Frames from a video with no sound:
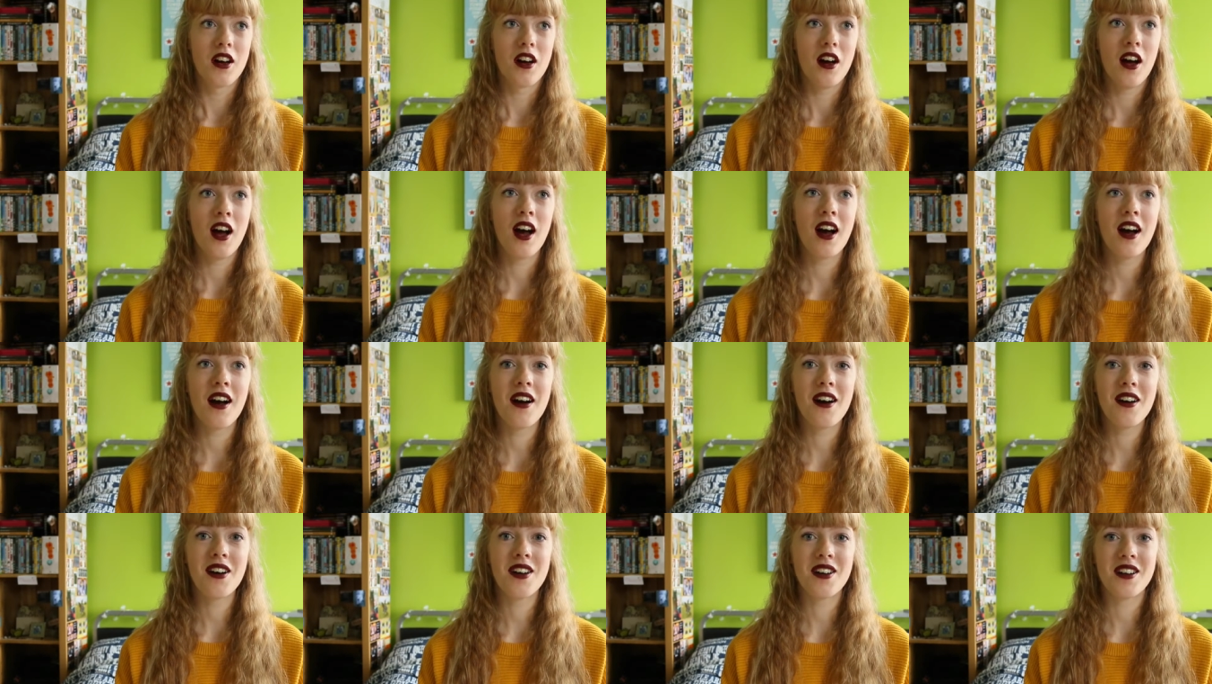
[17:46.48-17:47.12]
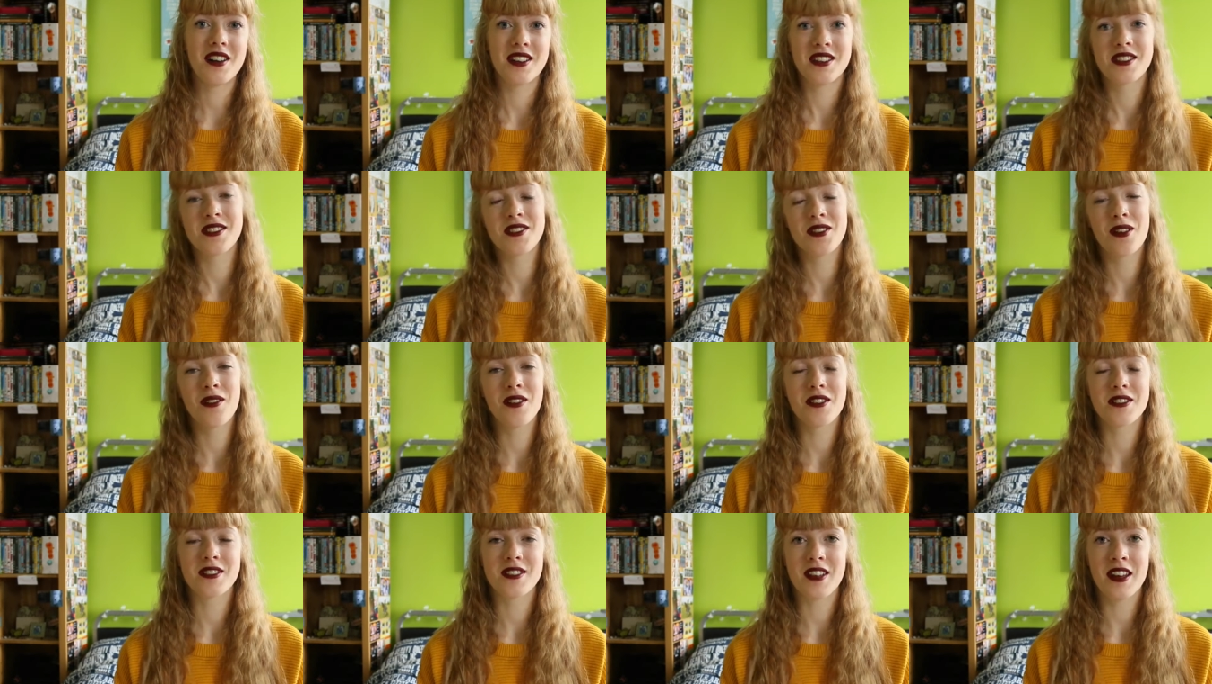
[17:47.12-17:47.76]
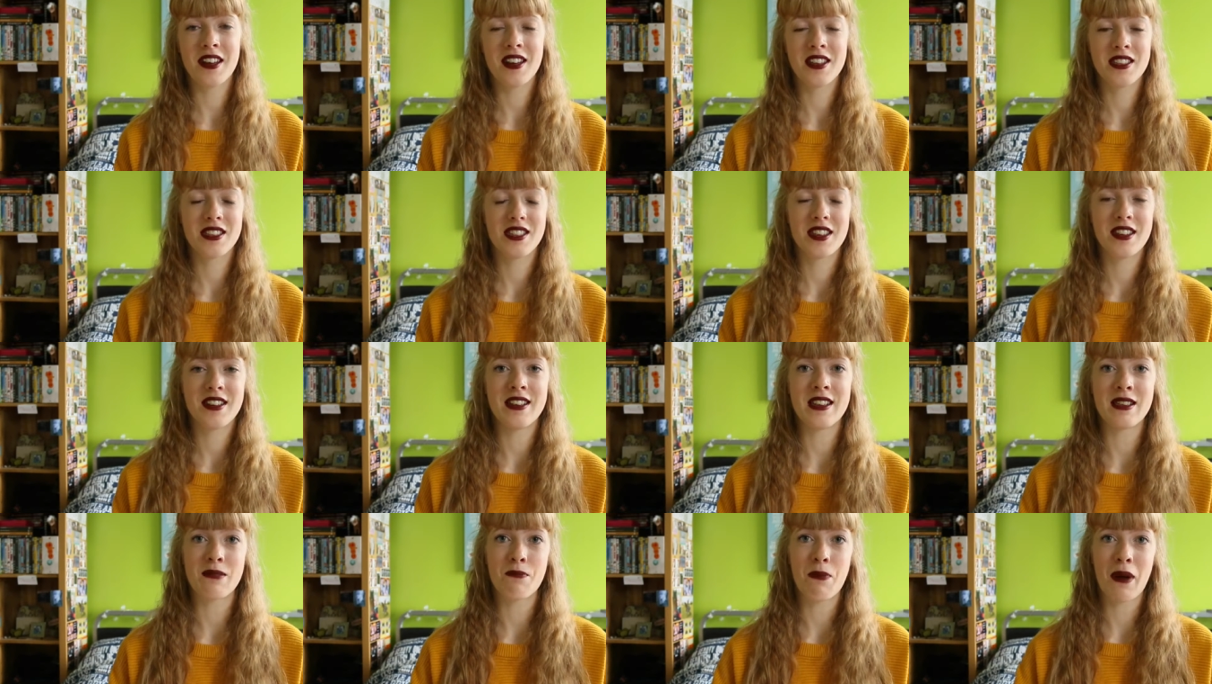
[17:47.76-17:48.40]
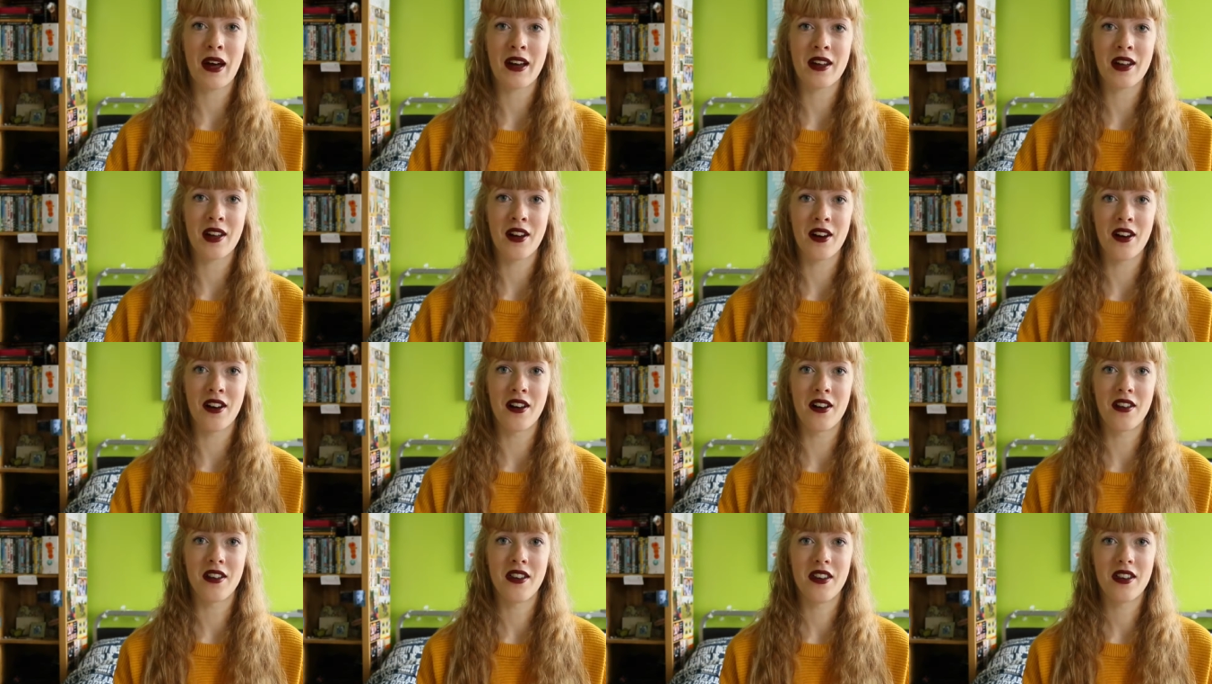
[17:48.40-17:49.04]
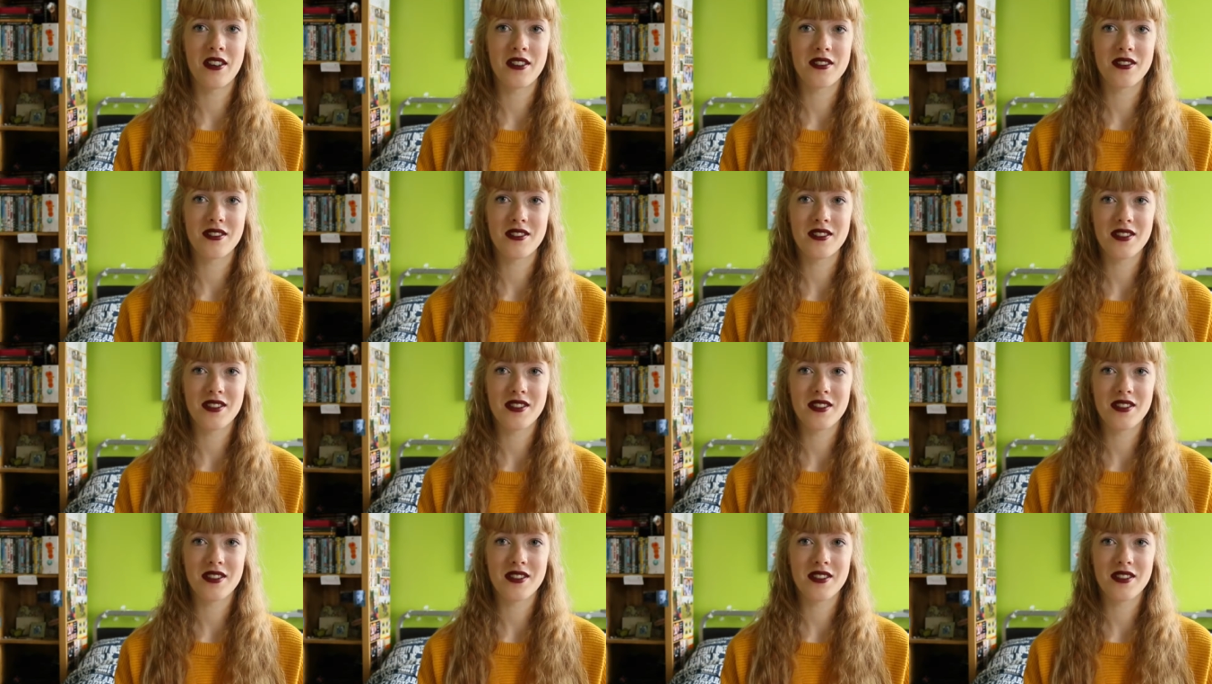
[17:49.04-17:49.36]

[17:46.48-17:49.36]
Oh, I'm so excited that it's back on.